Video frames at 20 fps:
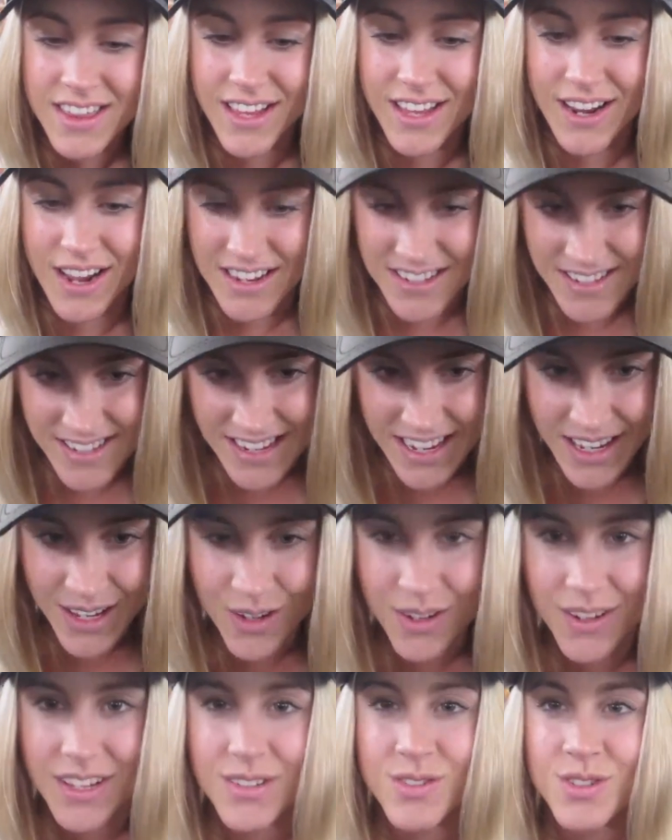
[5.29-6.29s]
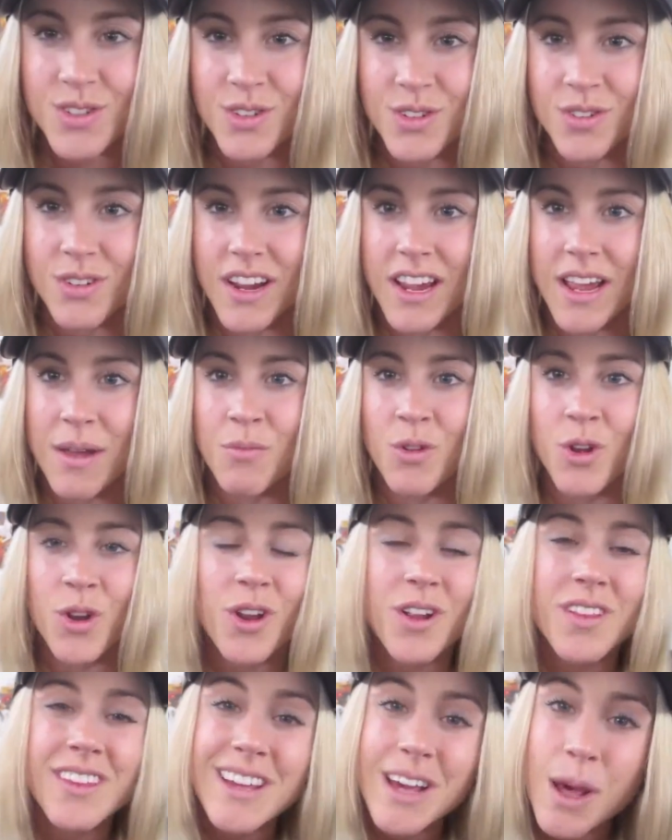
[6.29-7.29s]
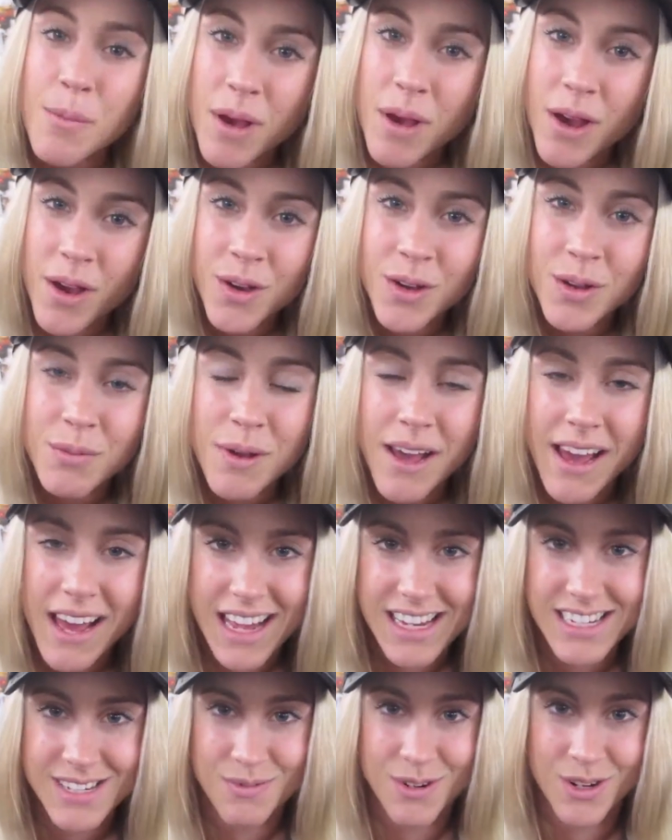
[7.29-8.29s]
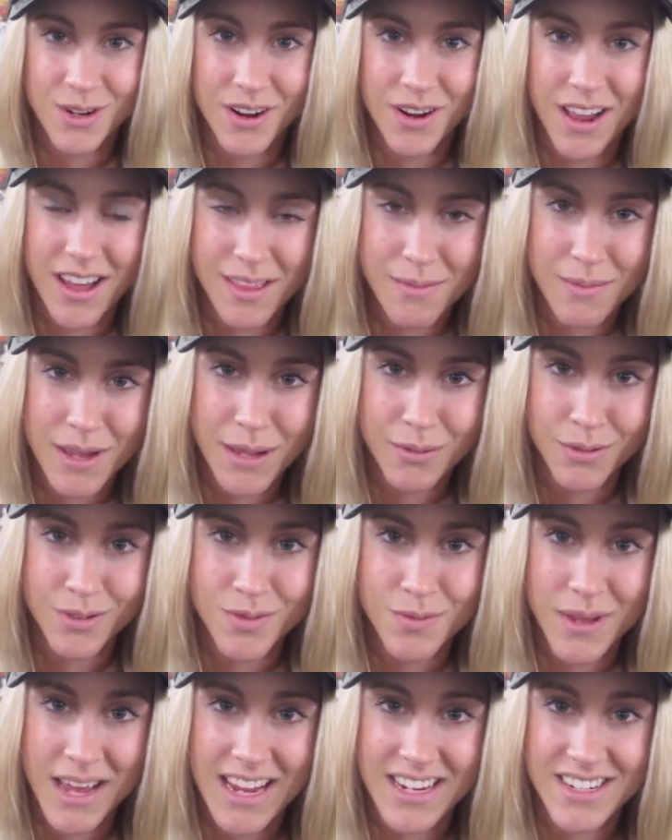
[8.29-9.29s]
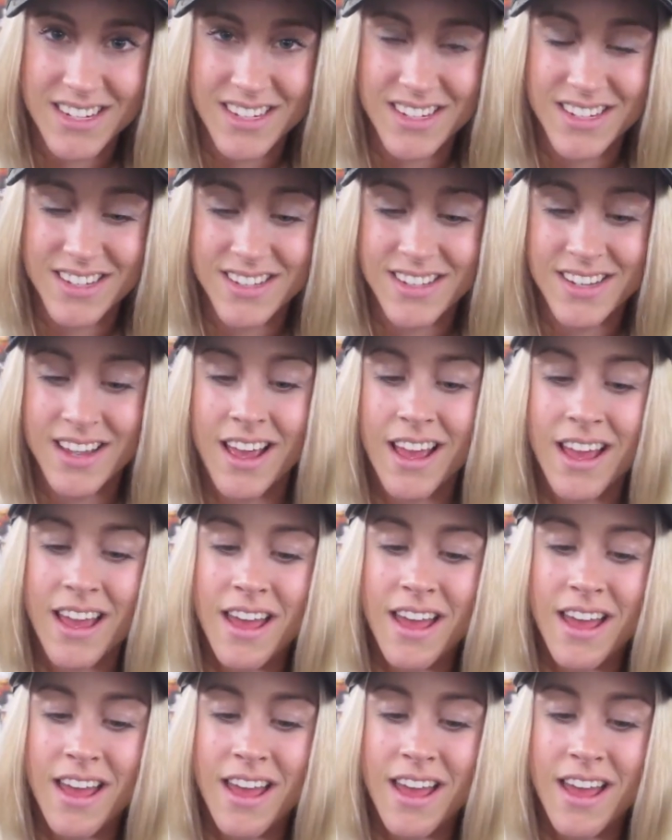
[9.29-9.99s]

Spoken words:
that I see on Instagram, not only on my own page, but on other people's pages.